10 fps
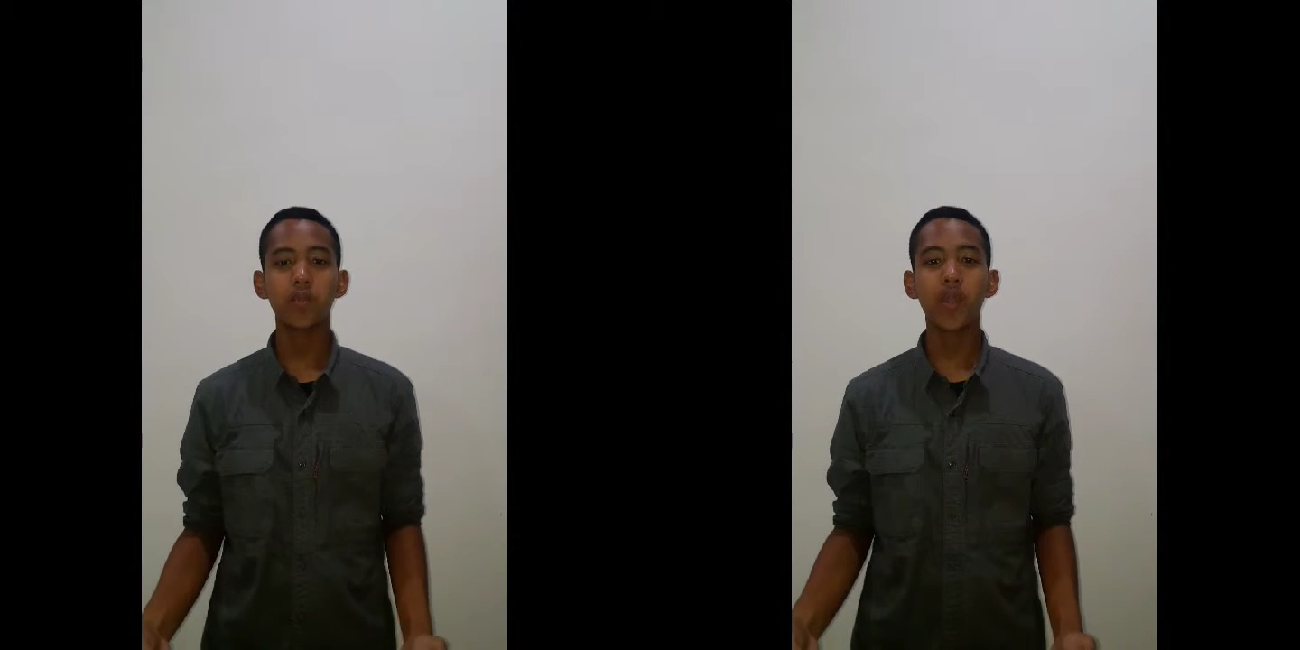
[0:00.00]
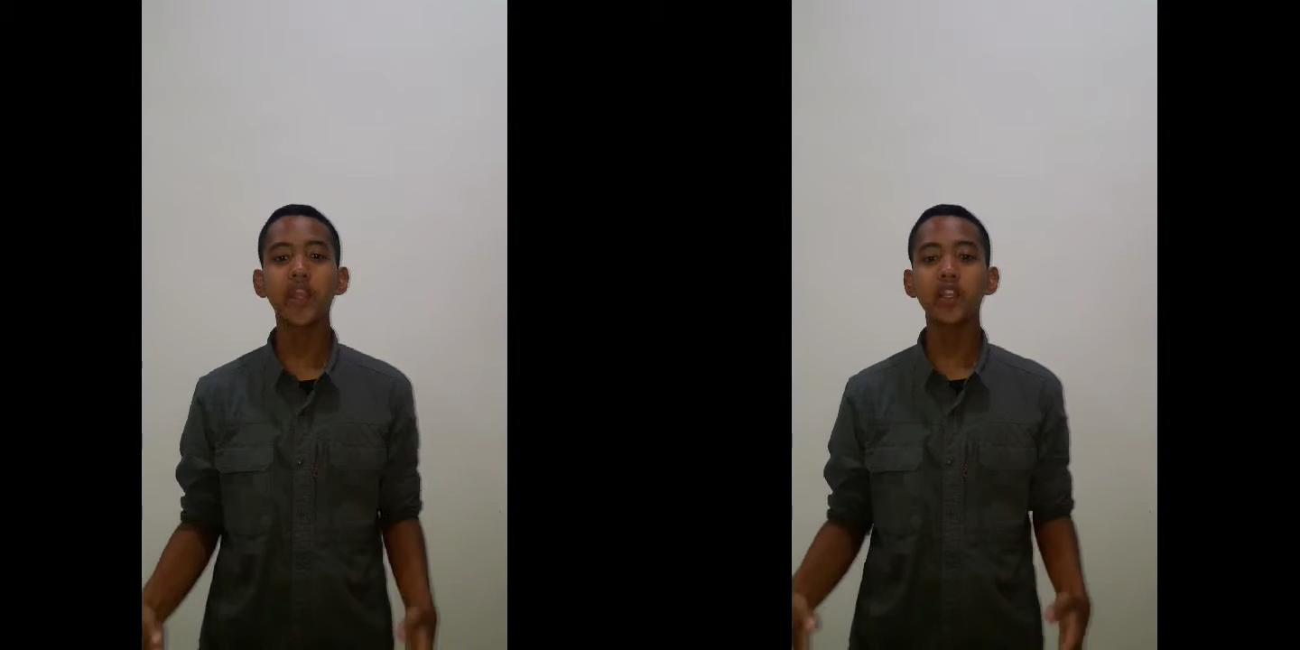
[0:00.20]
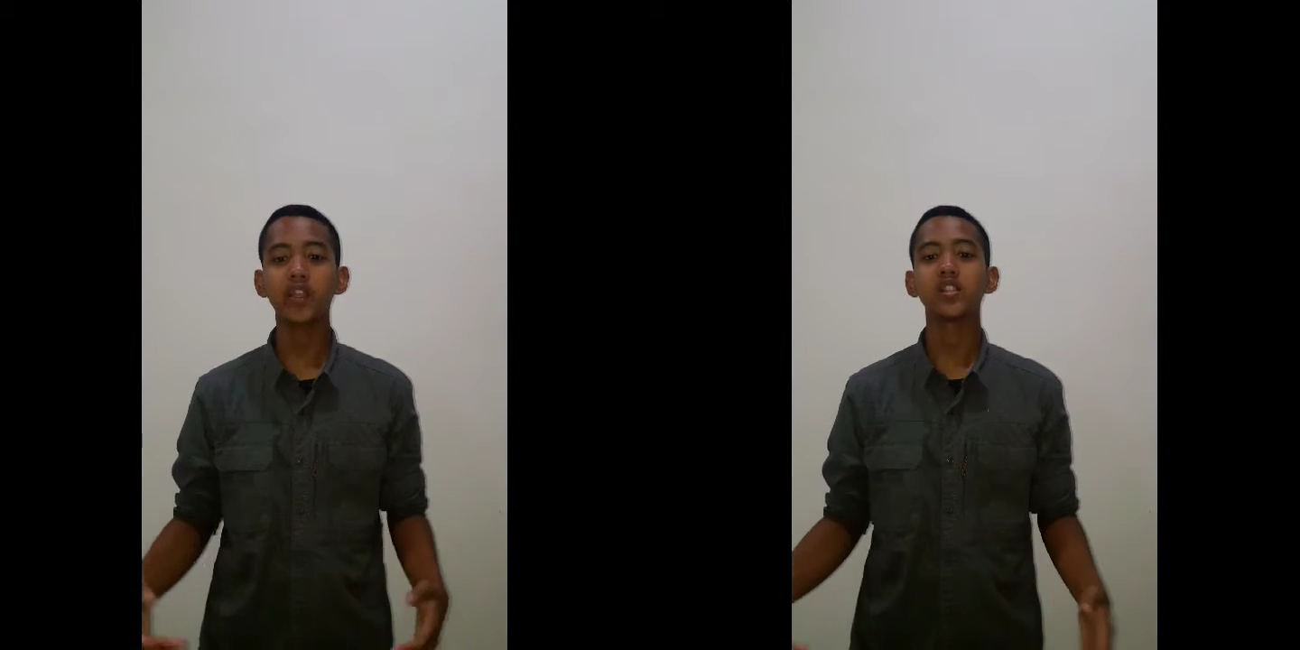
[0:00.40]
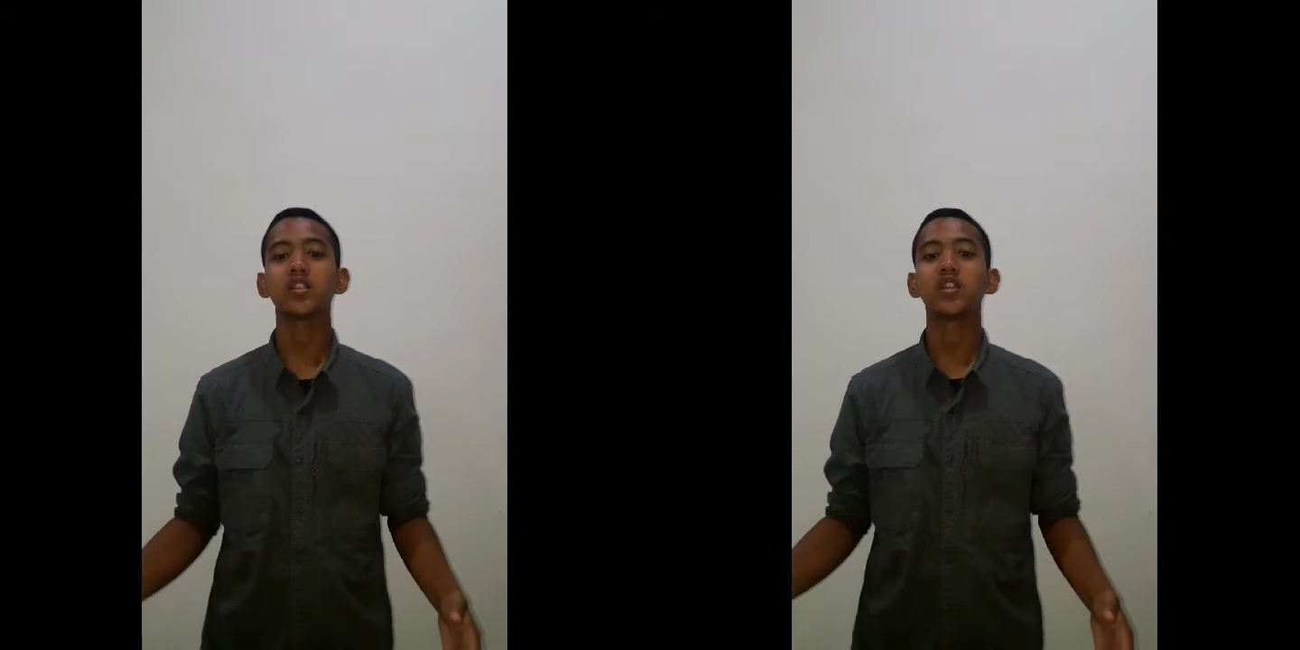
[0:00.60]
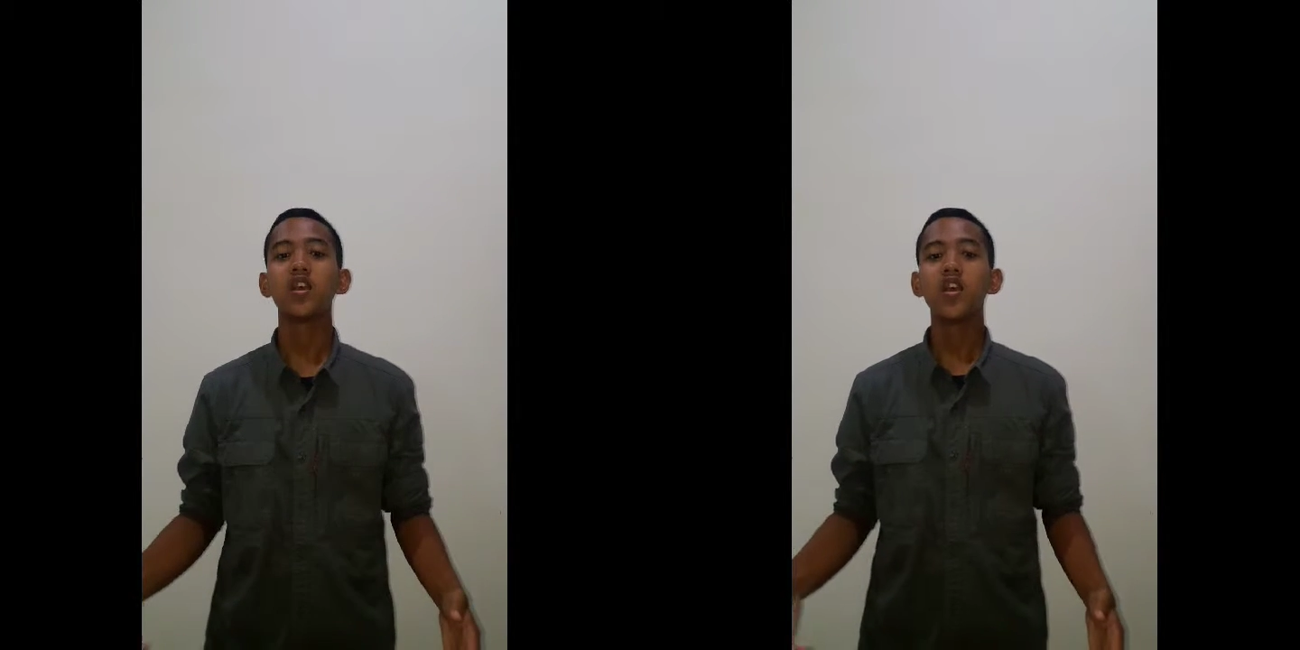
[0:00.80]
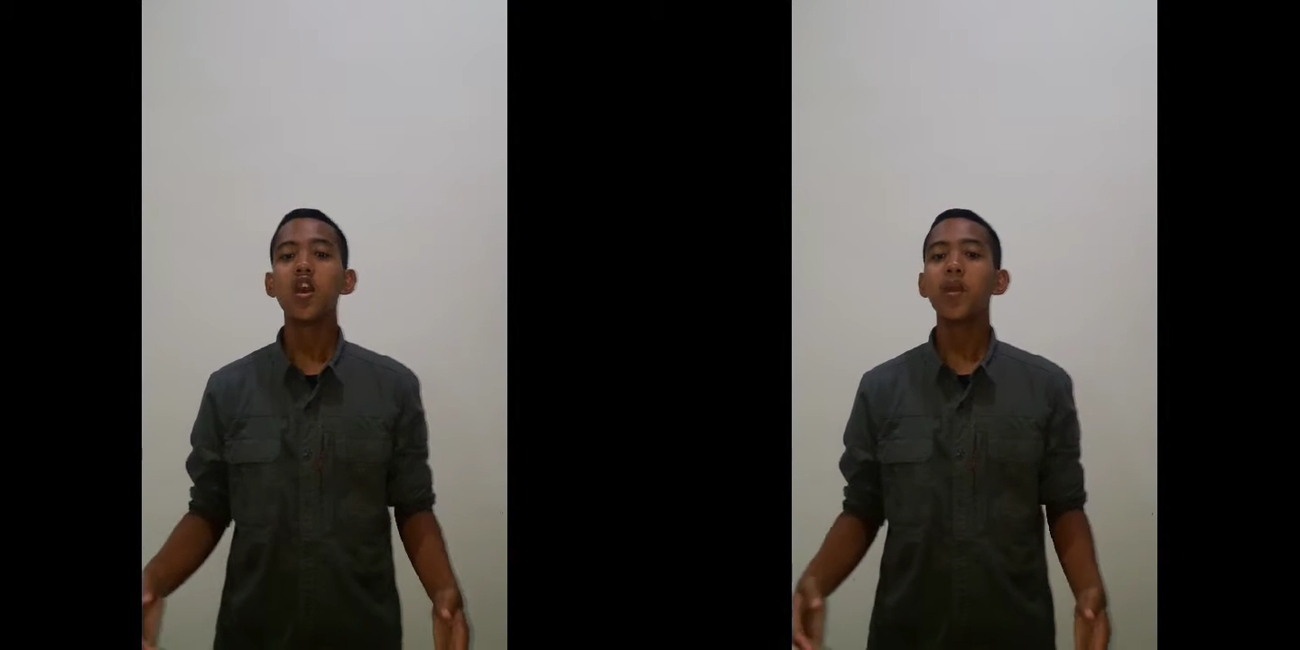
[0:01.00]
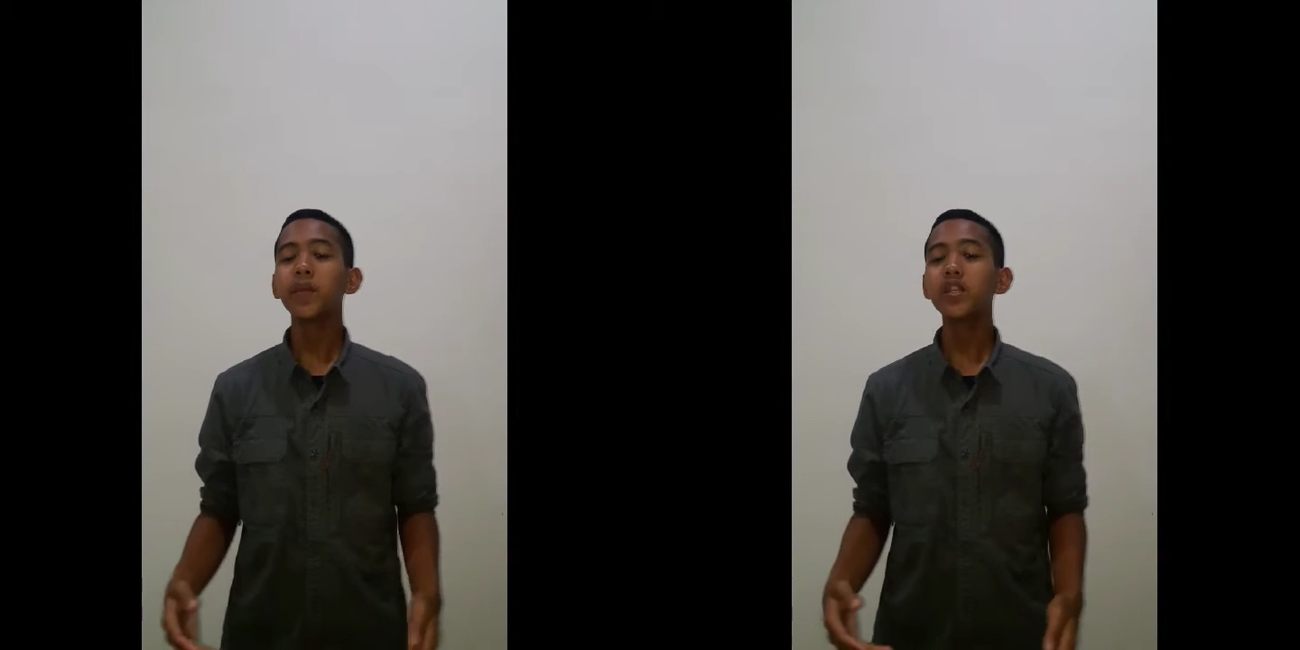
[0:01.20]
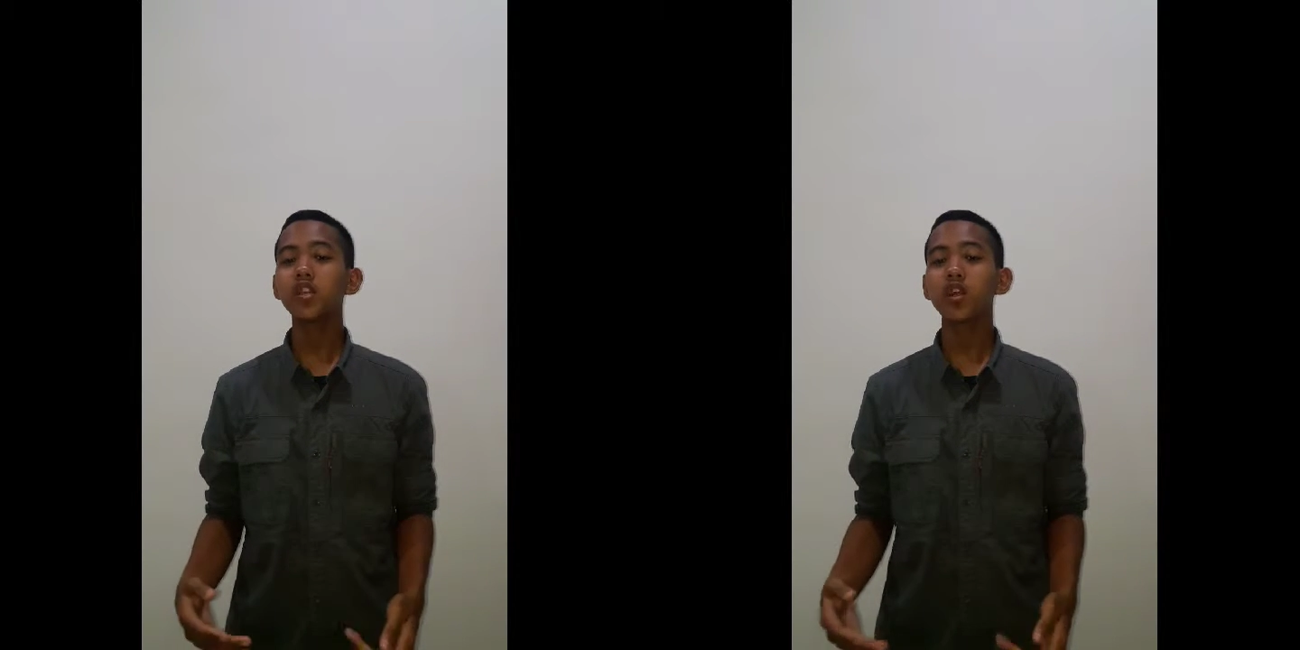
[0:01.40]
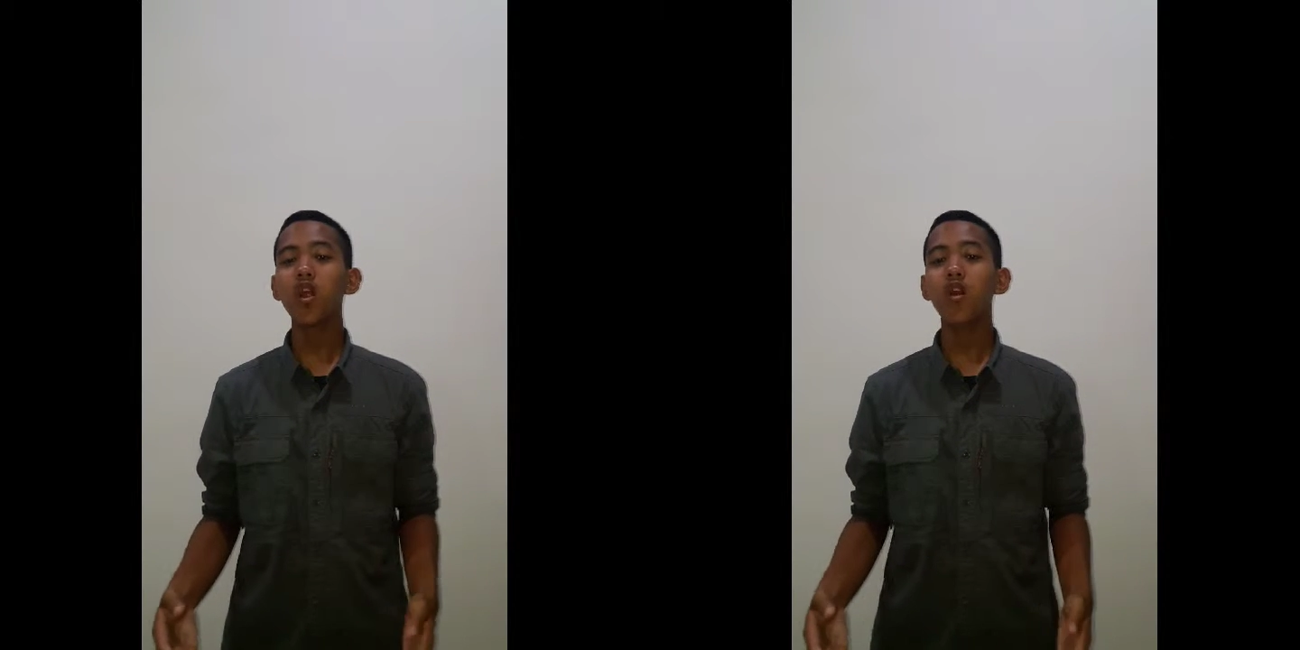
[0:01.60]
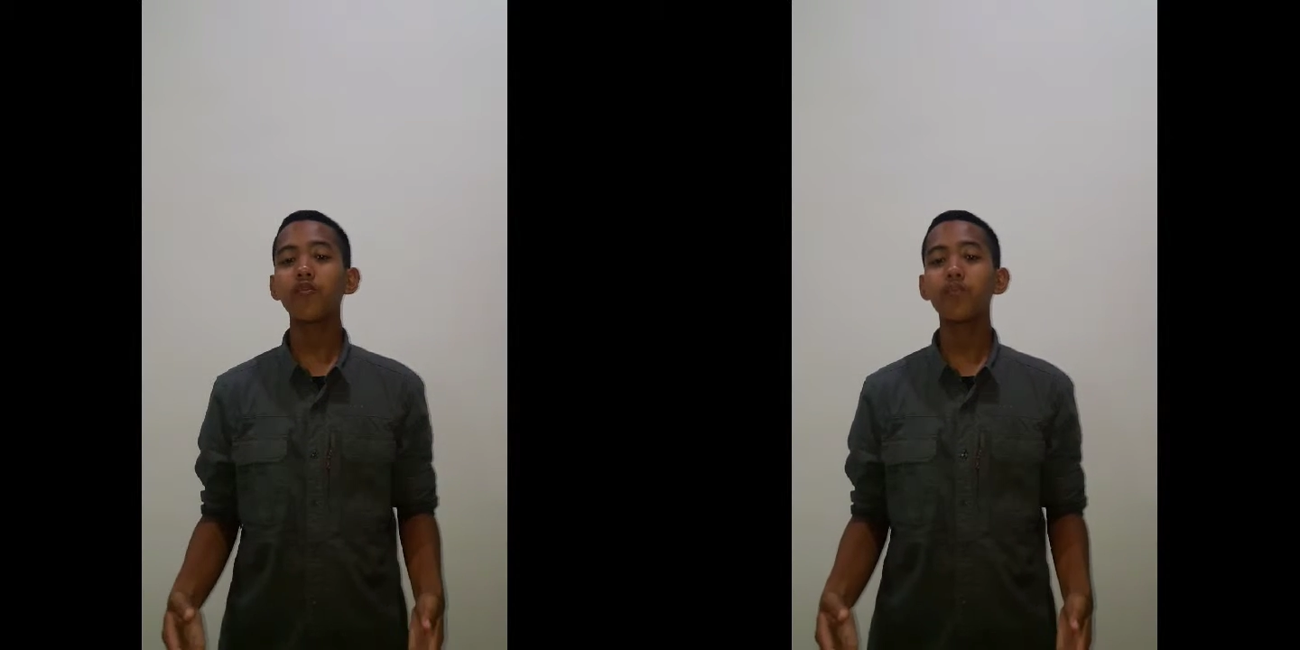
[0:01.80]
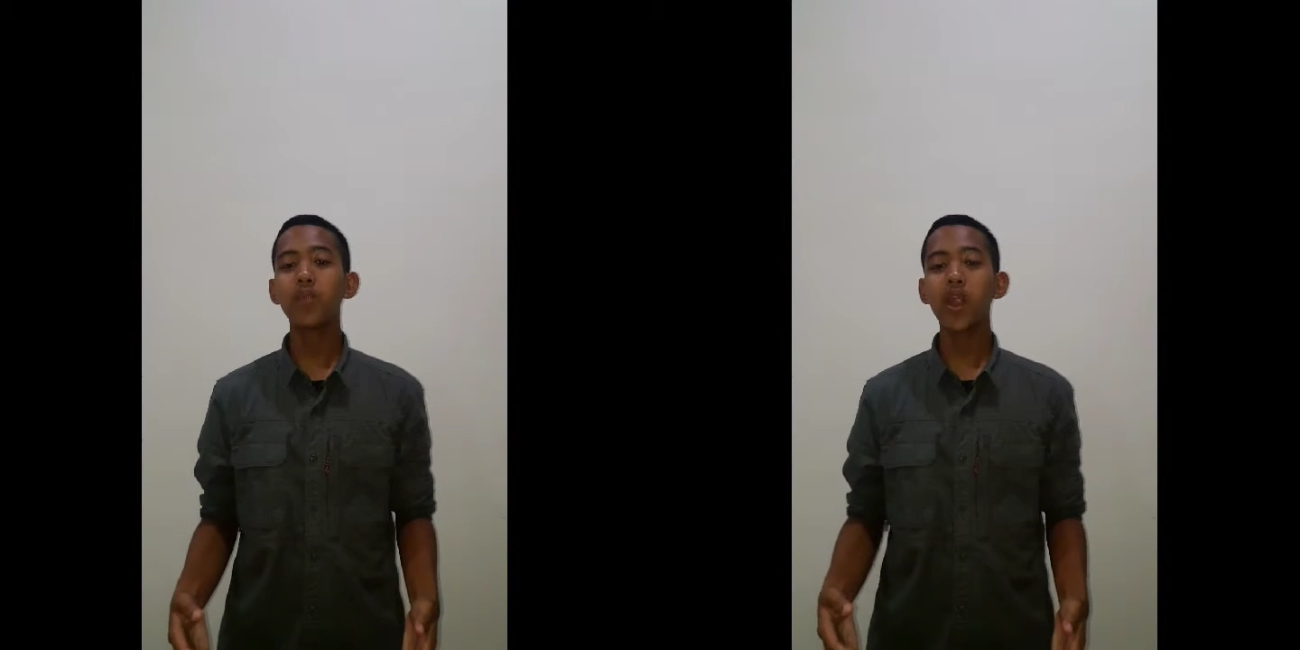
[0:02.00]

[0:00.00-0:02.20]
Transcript: brightness, a measure of